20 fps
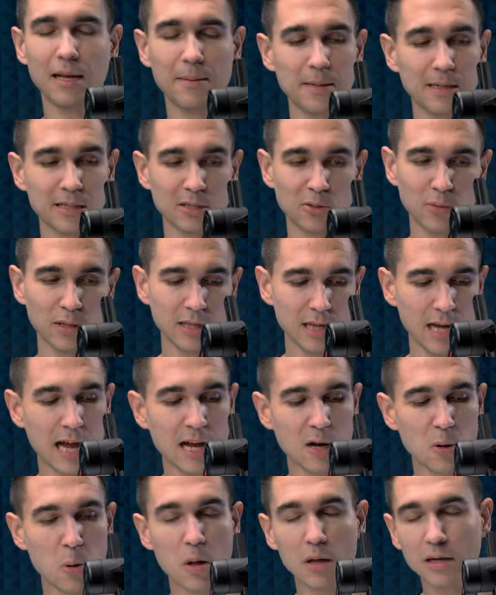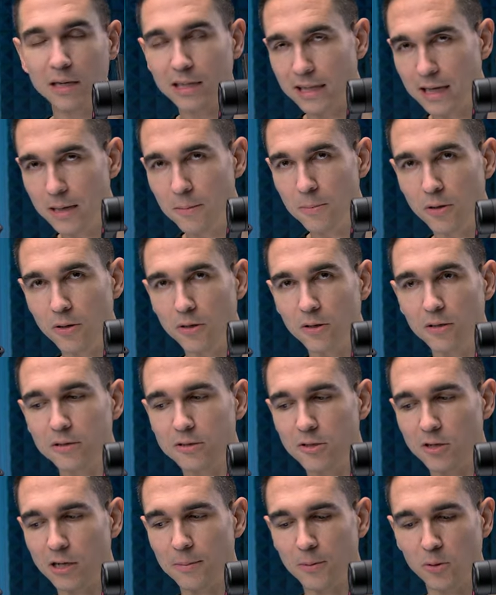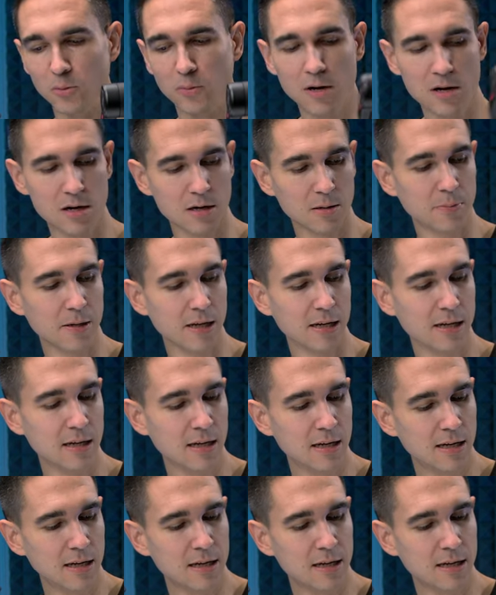I mean, it's a really high quality gimbal, don't get me wrong, but